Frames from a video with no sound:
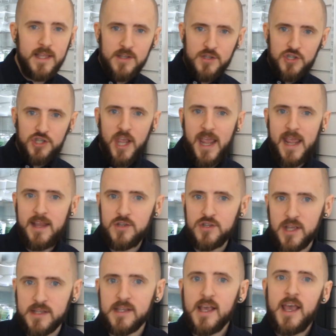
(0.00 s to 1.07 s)
We can
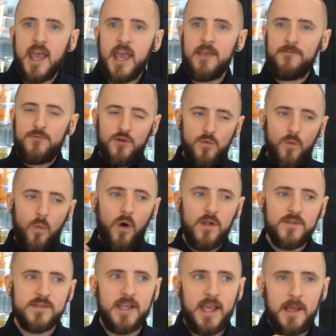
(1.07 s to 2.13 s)
change it. If you
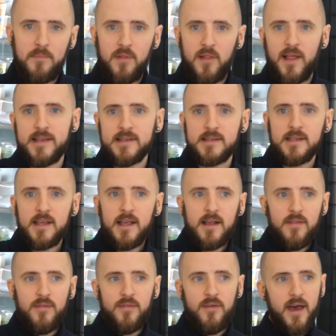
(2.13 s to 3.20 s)
want a plant
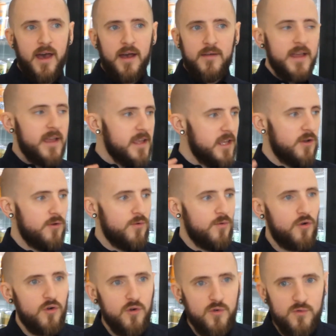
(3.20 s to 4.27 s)
that
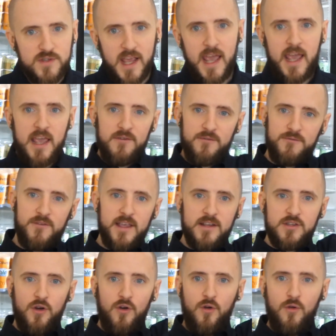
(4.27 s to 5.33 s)
grows 8
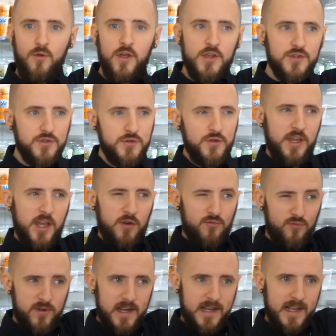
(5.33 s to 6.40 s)
feet tall, so you
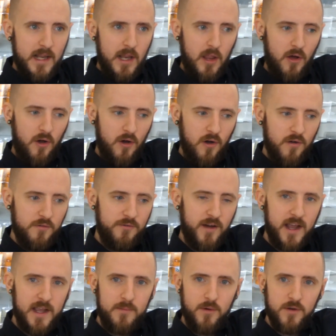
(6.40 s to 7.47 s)
get really long
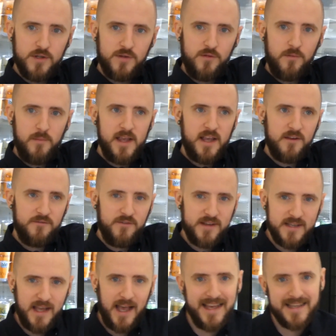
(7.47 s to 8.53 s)
fibers for making
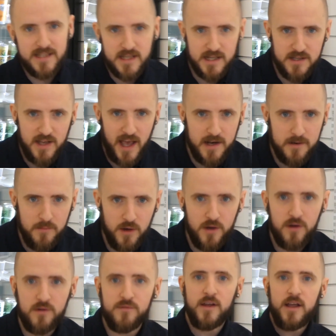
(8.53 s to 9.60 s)
fantastic denim
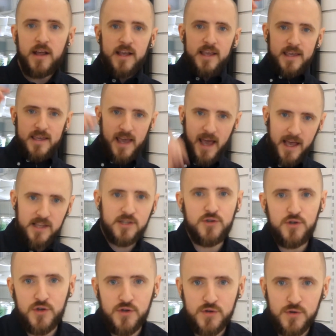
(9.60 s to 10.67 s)
out of,
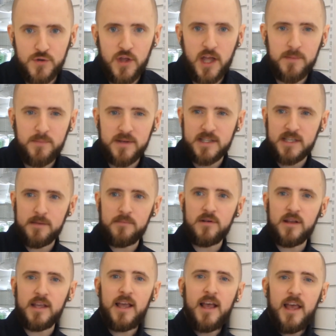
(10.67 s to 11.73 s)
yes, you can do that. But
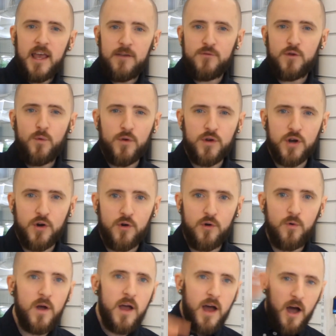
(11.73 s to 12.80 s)
similarly, if you want
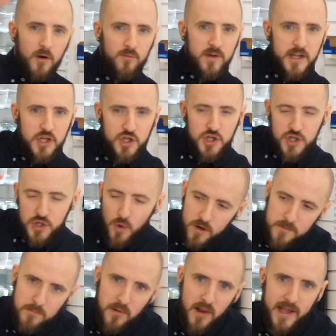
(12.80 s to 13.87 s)
to grow a really
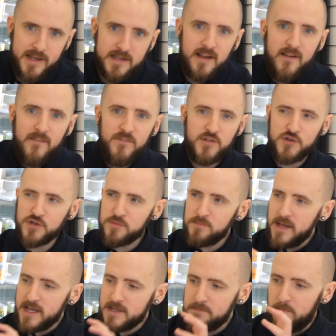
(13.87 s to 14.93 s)
short plant that
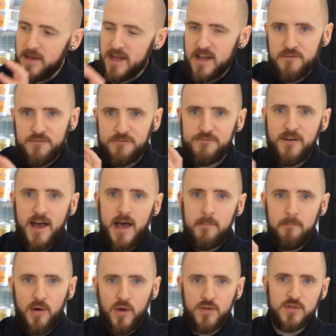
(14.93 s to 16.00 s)
just makes big
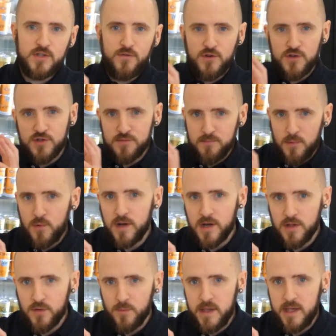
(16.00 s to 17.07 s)
fat buds for
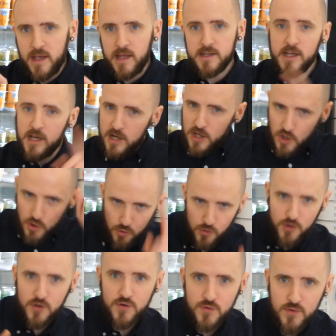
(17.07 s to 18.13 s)
smoking at the weekend,
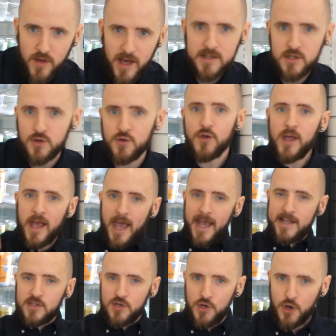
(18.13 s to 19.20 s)
you can do that too.
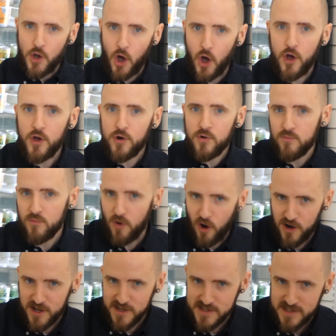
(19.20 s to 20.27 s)
It's not
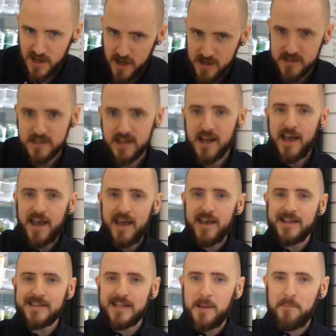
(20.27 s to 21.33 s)
rocket science.
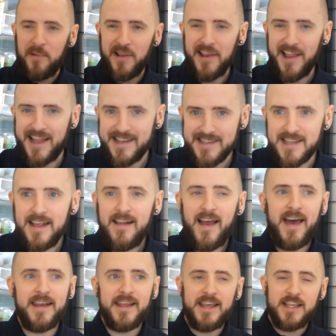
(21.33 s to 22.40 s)
It is a plant,
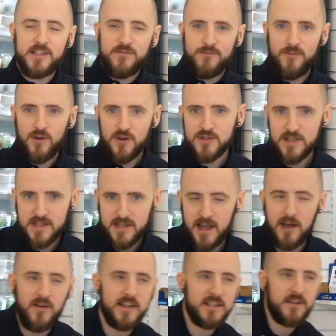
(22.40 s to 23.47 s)
and it is
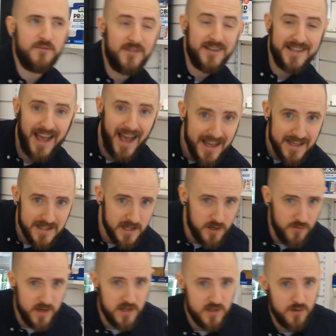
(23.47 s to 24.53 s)
versatile. It's a
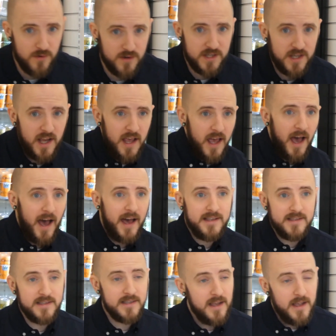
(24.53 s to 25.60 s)
fantastic resource.
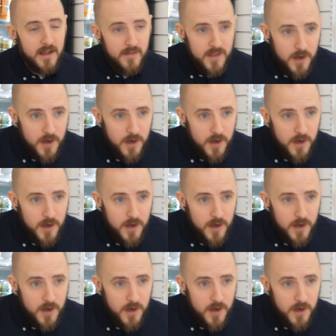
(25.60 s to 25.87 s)
And